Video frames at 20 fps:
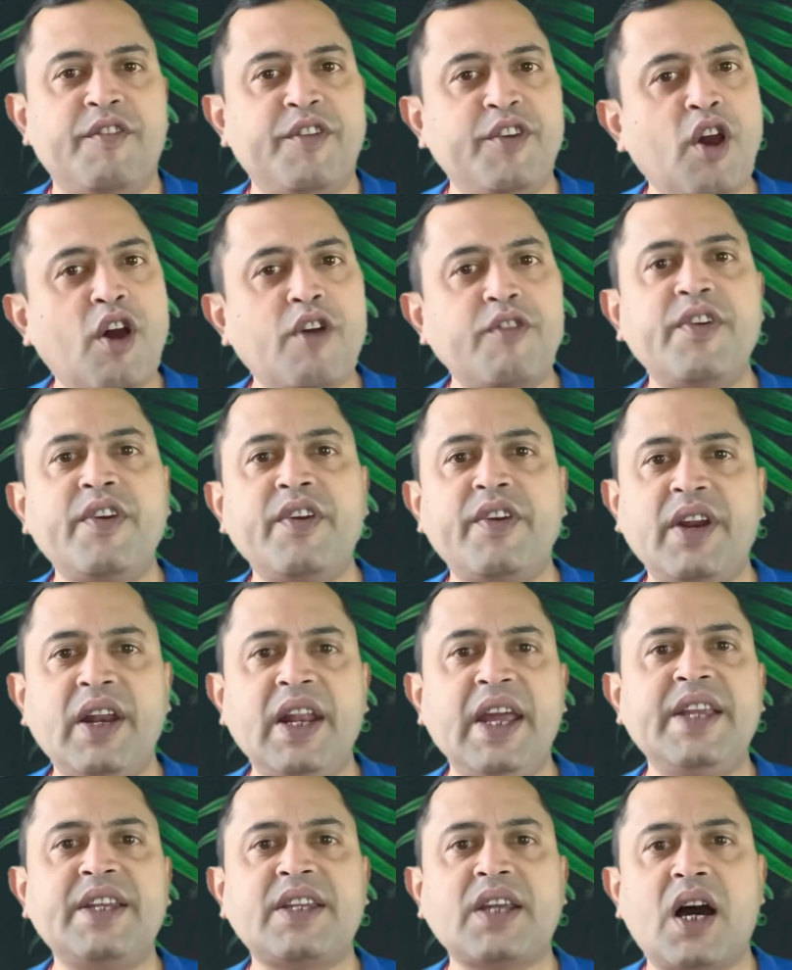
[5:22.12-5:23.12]
We often
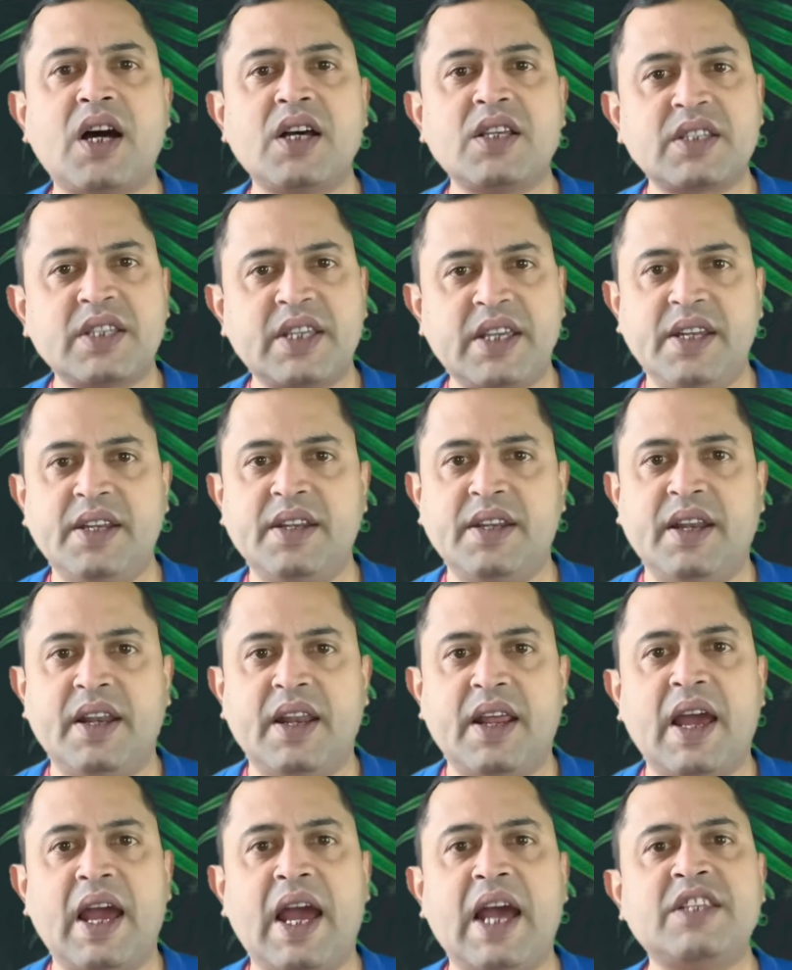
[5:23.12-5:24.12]
relate our skin
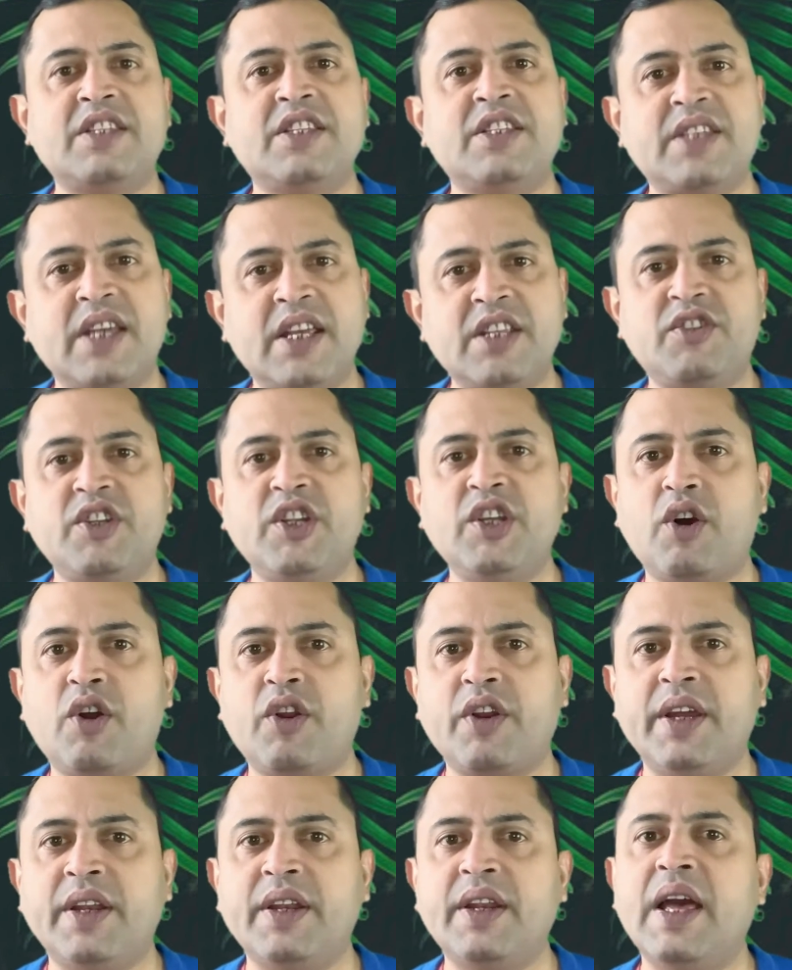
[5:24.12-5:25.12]
as the sensory
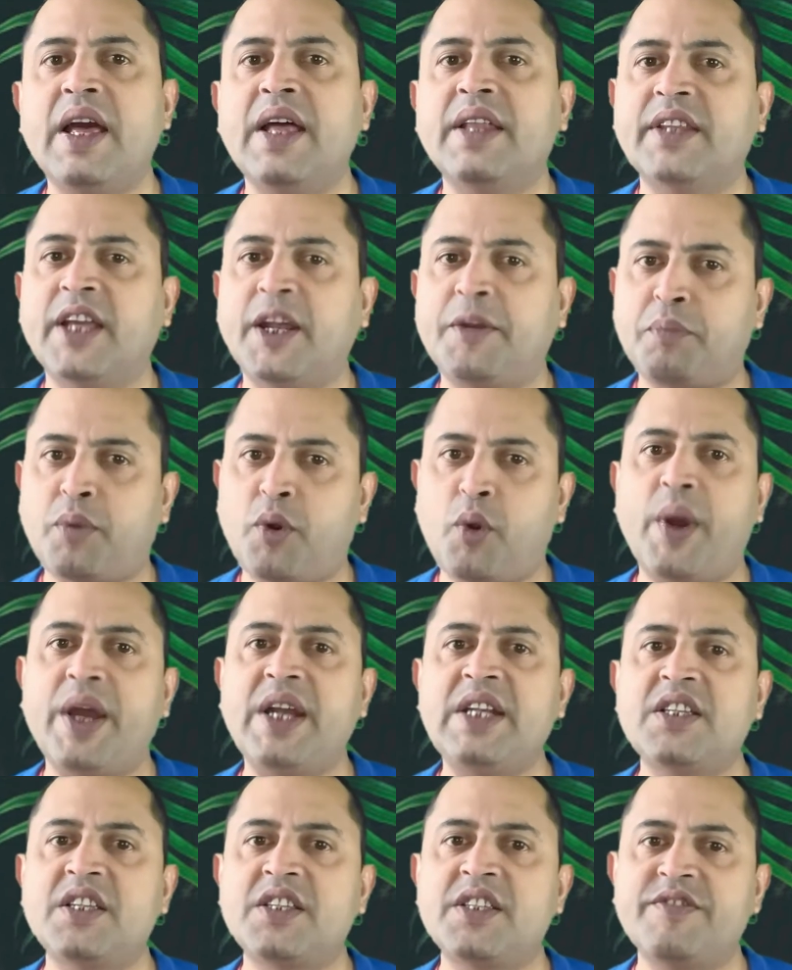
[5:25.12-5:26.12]
organ that
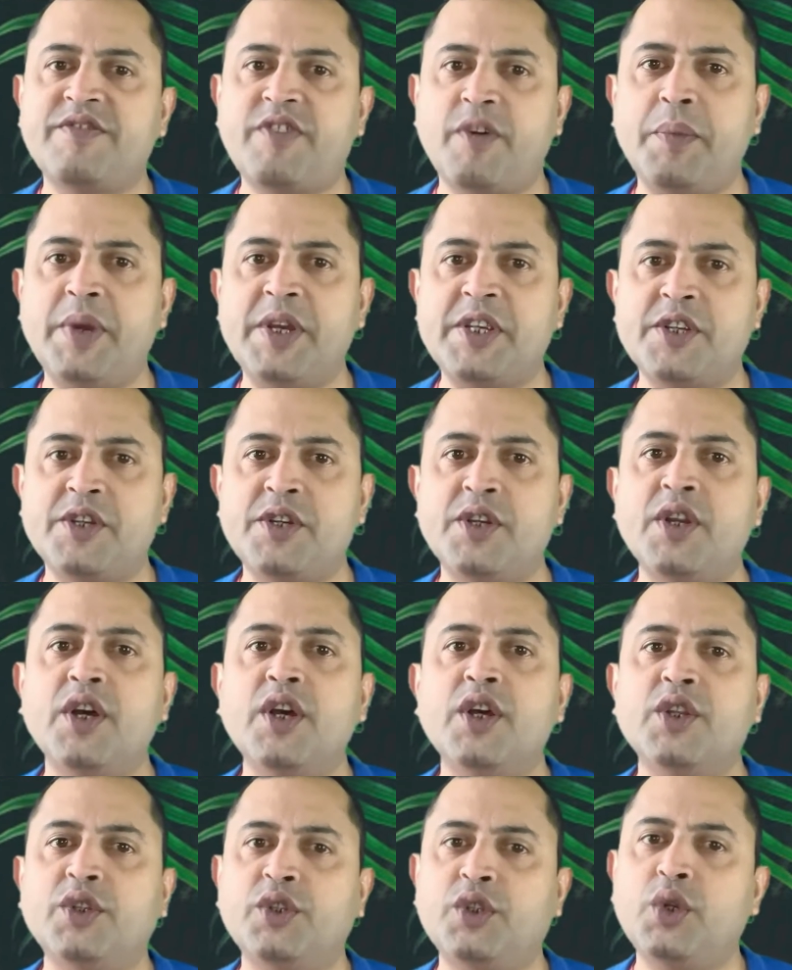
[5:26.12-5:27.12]
provides us information
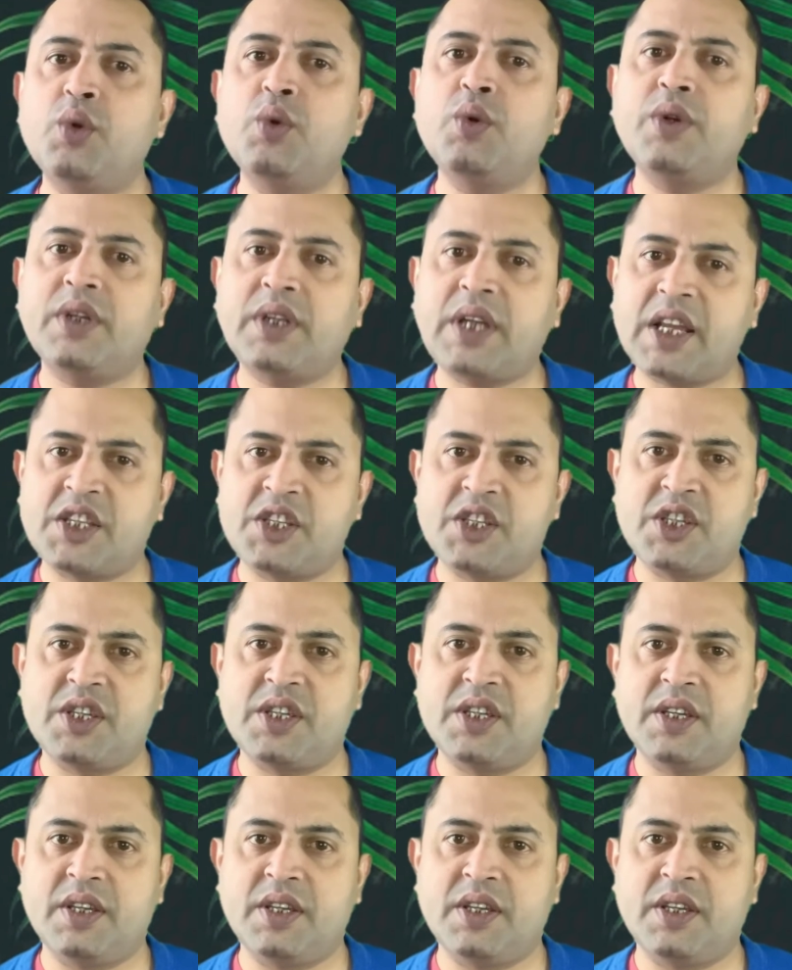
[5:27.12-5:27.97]
through touch.